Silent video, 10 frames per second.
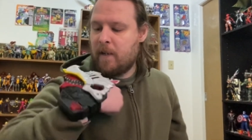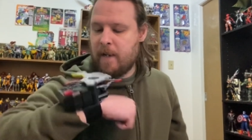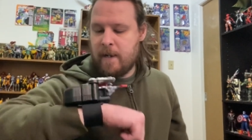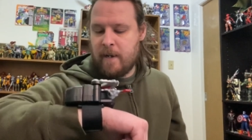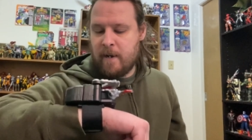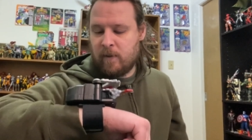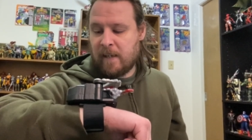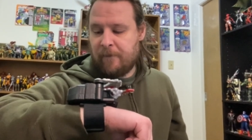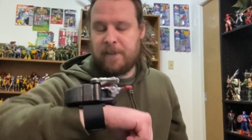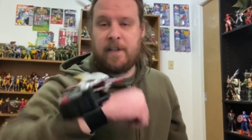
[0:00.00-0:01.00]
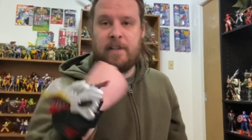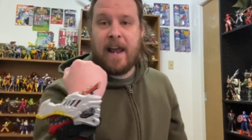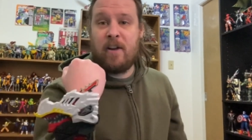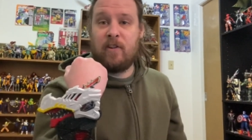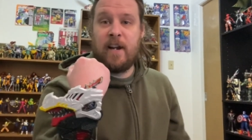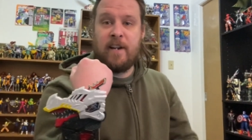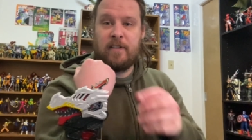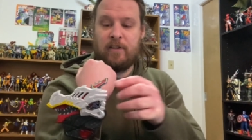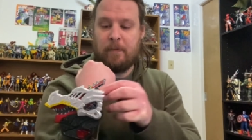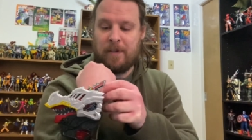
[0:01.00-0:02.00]
You know, it's obviously a downgrade
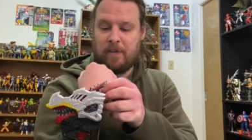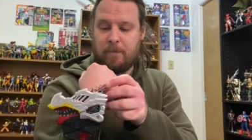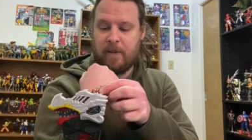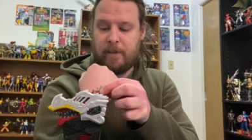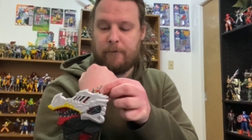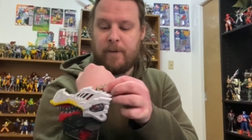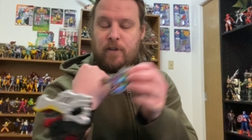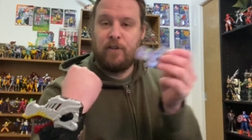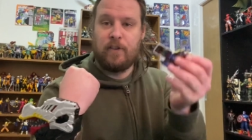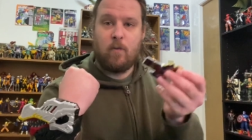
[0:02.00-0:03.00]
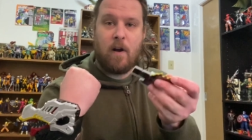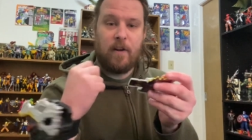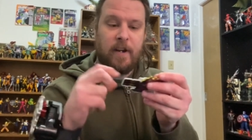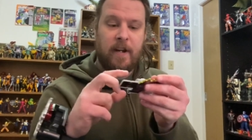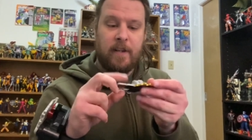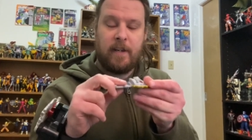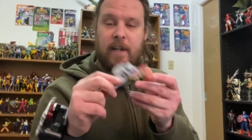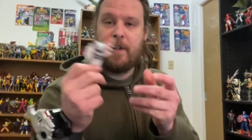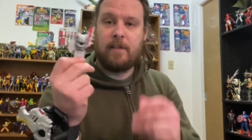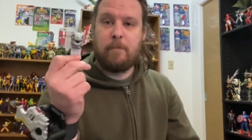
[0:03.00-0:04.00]
in terms of some of like the features and quality. The
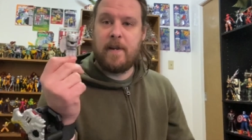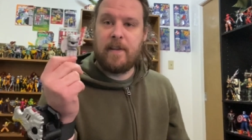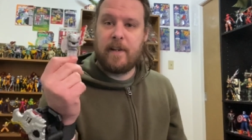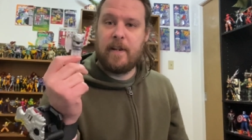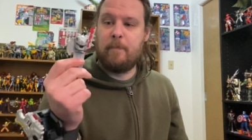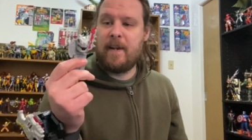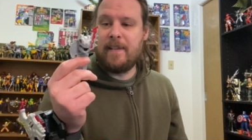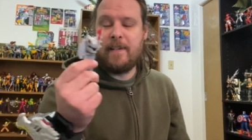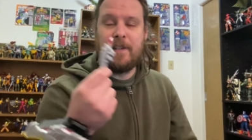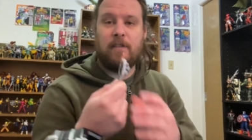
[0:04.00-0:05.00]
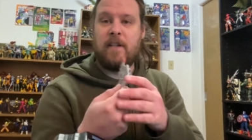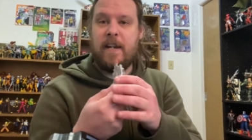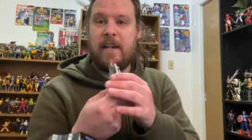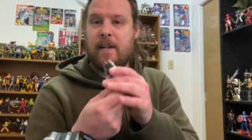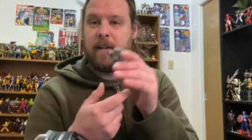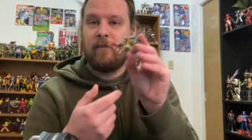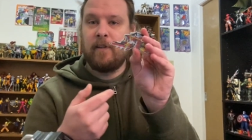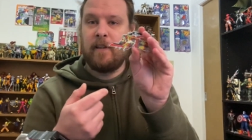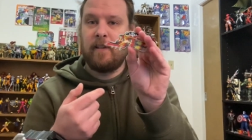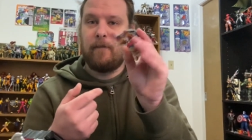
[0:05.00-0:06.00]
key is the big thing, but I think these look neat. I
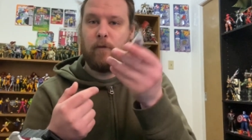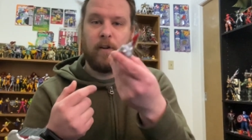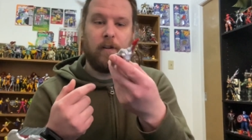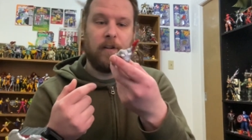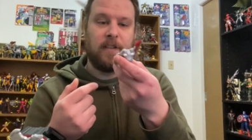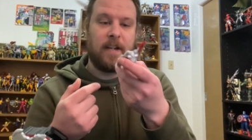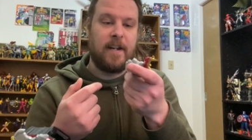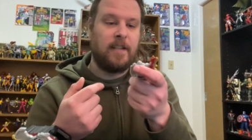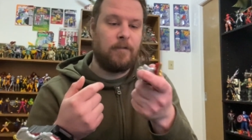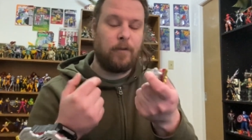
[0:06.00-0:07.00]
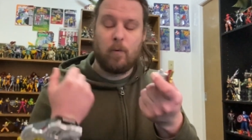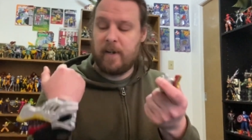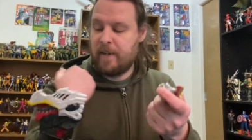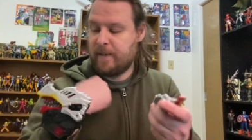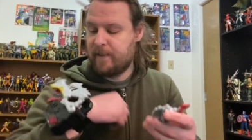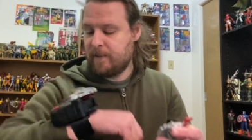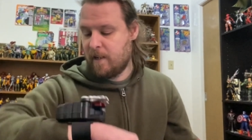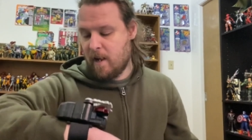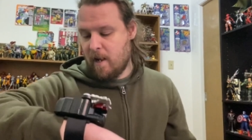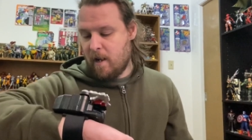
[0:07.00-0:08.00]
really think the foil looks nice for what it is.
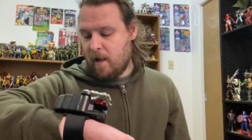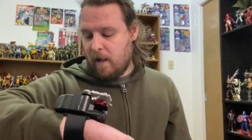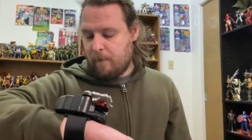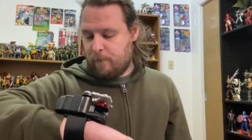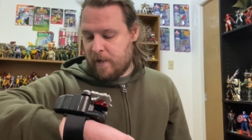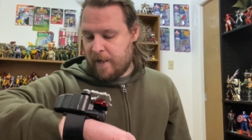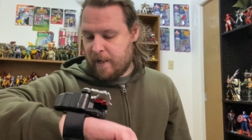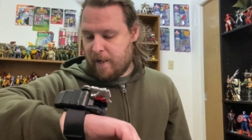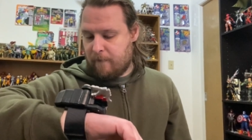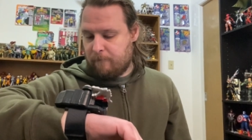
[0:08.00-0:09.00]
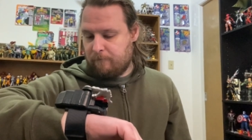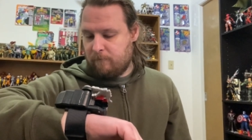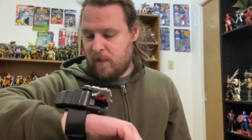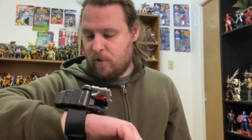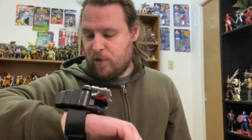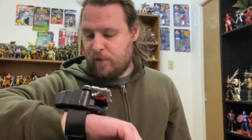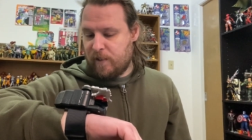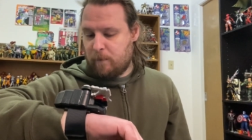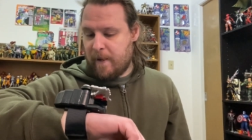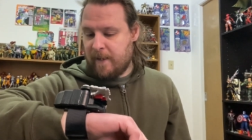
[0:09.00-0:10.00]
But you know, don't
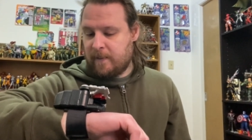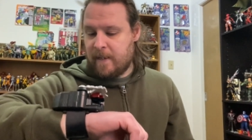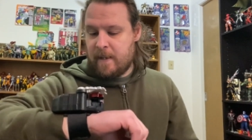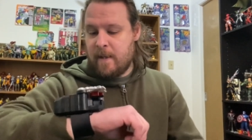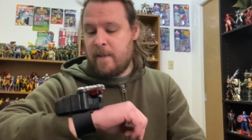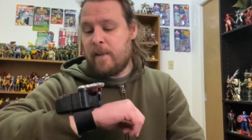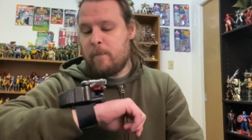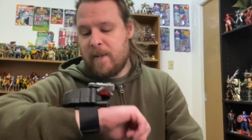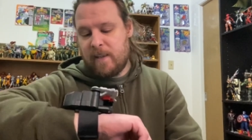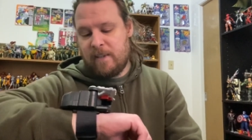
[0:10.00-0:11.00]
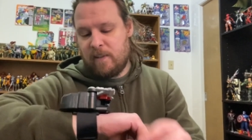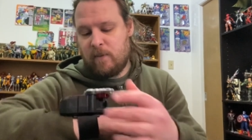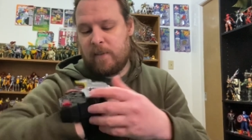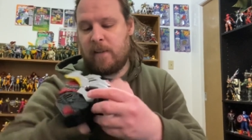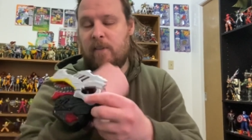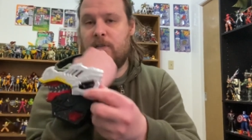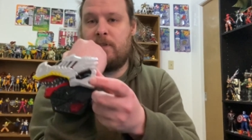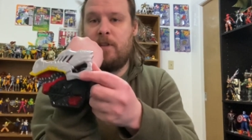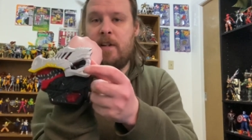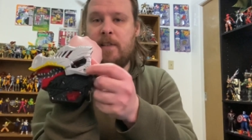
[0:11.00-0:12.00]
expect. The other big thing too is like
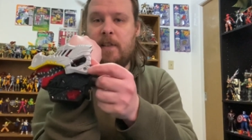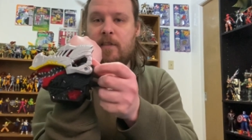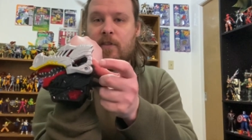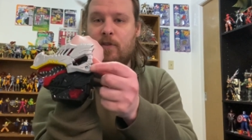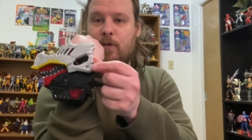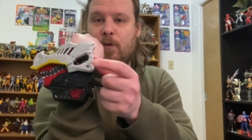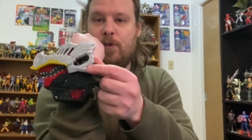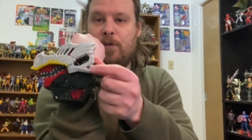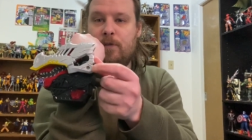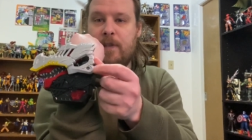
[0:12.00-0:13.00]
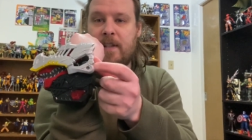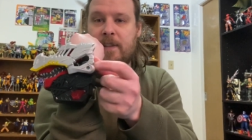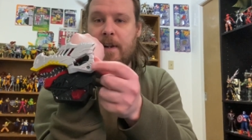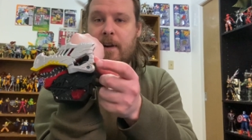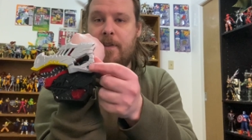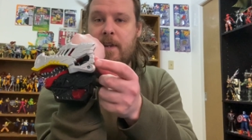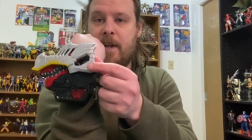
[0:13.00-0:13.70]
you can see the screw hole that's not on the